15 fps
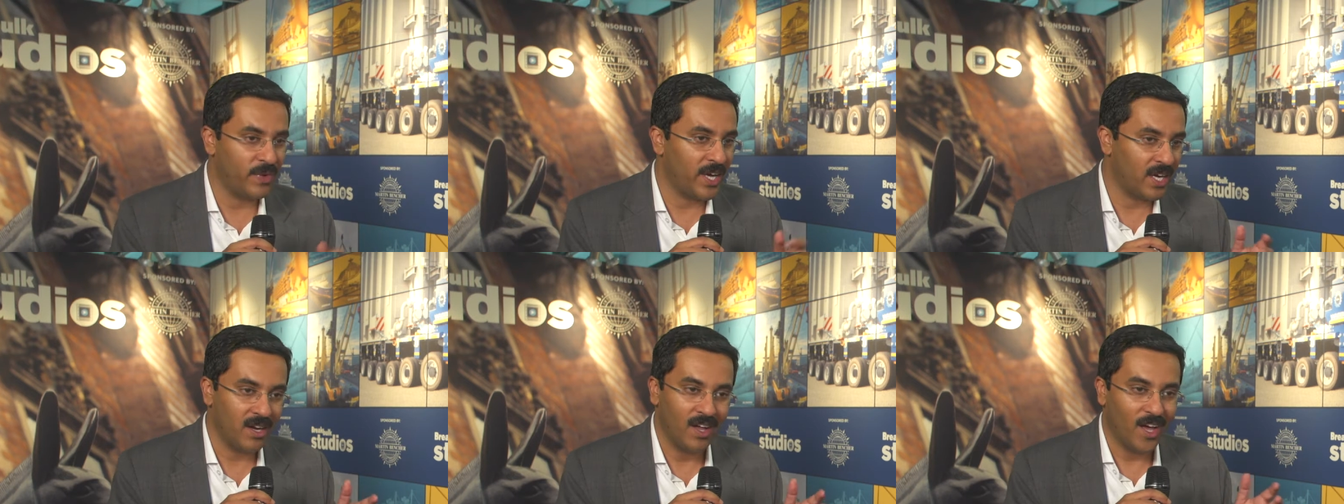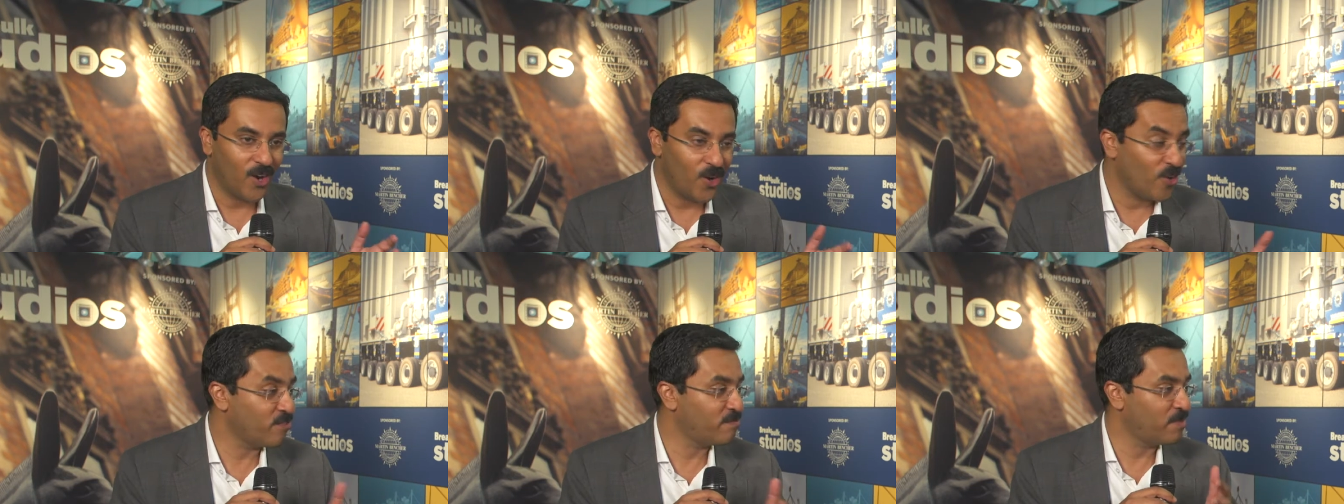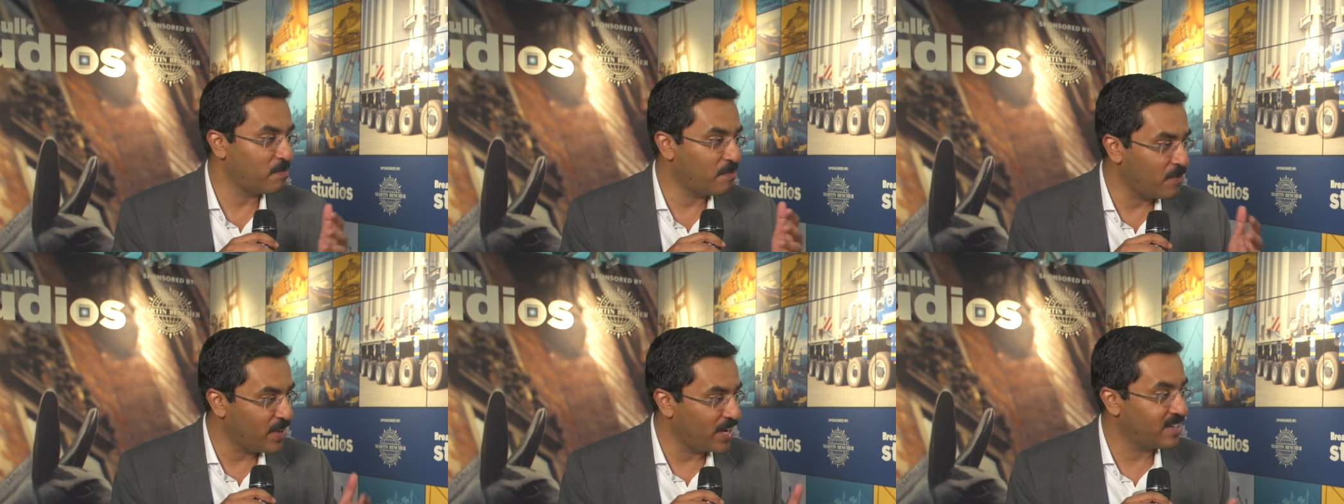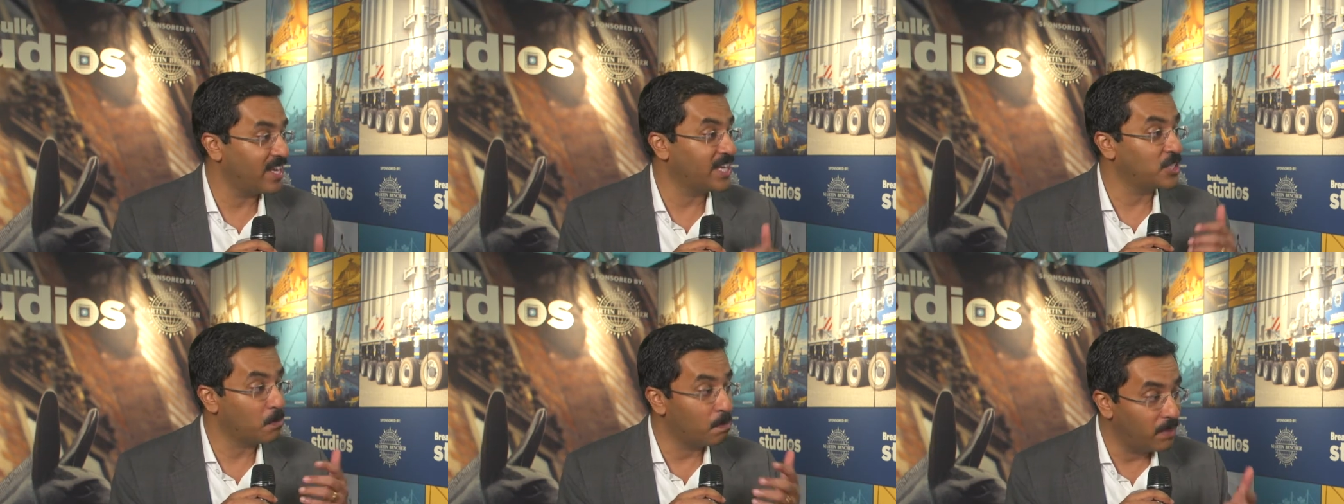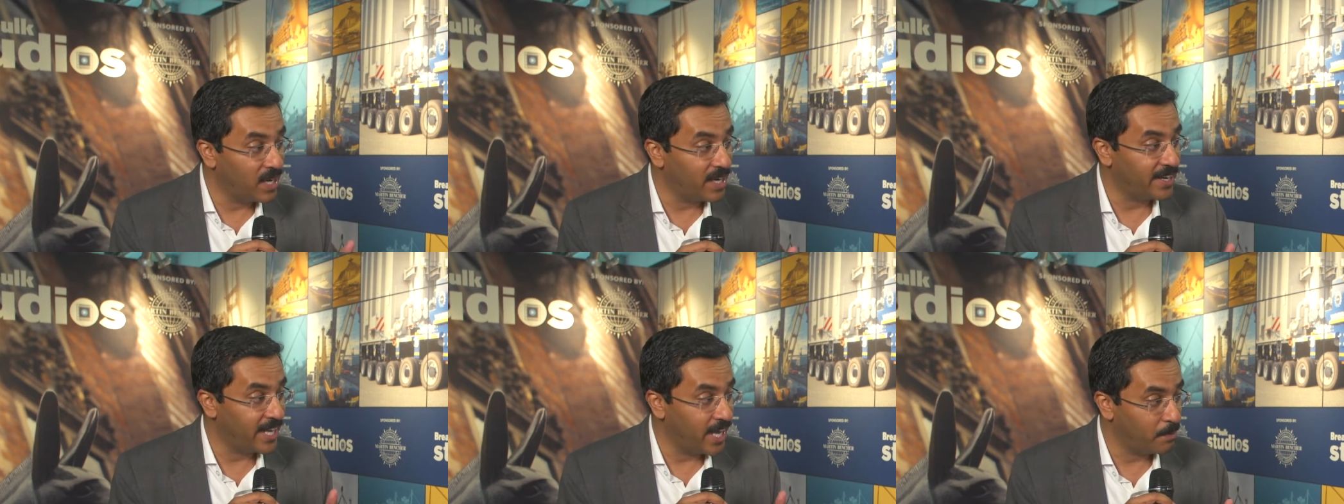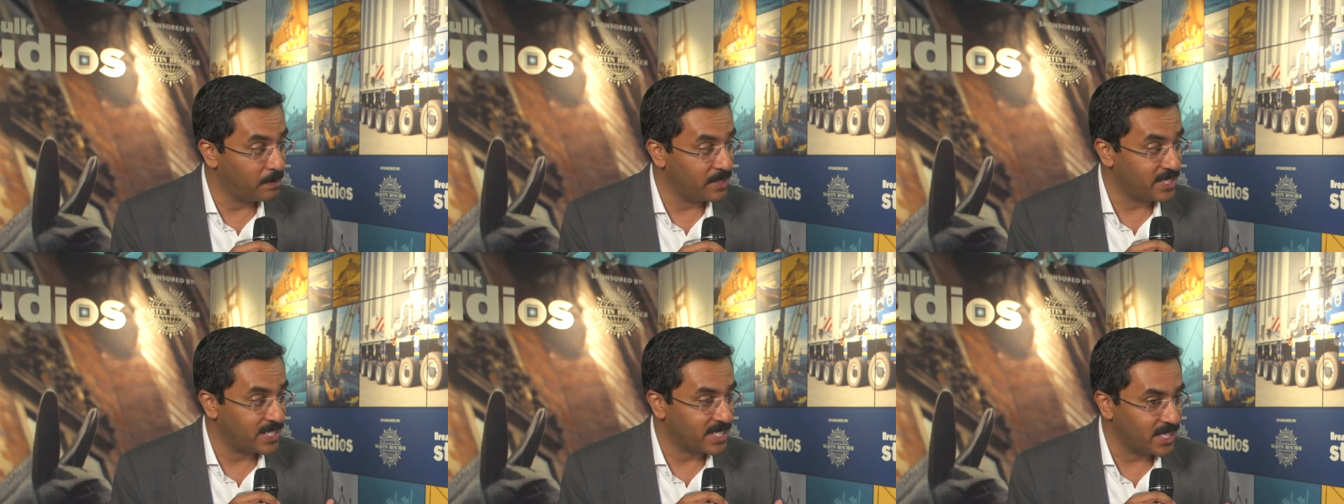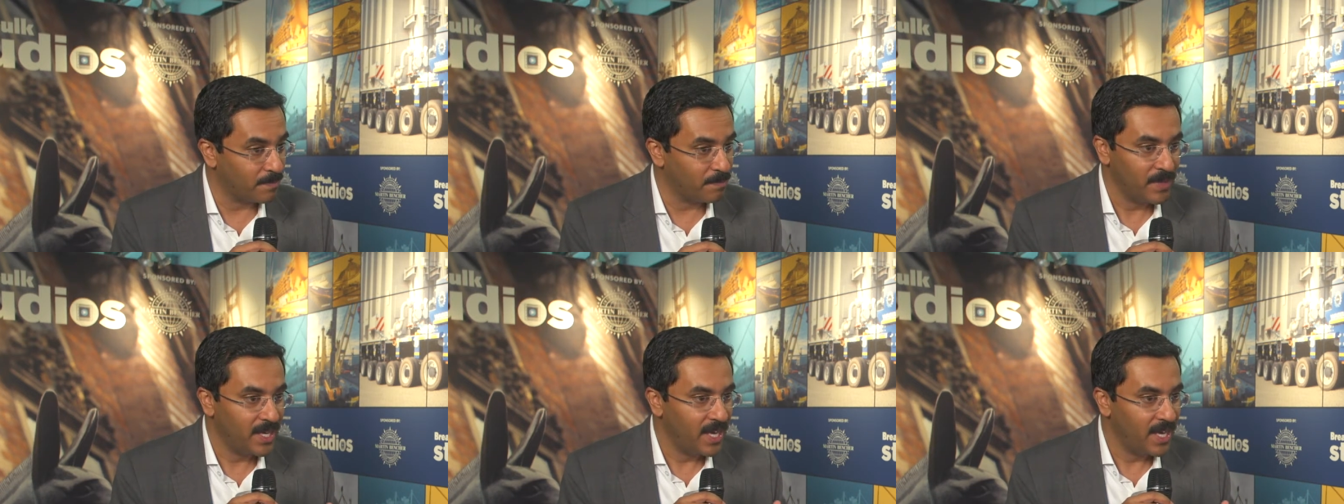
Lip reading: where a lot of people were trying to build an ERP system,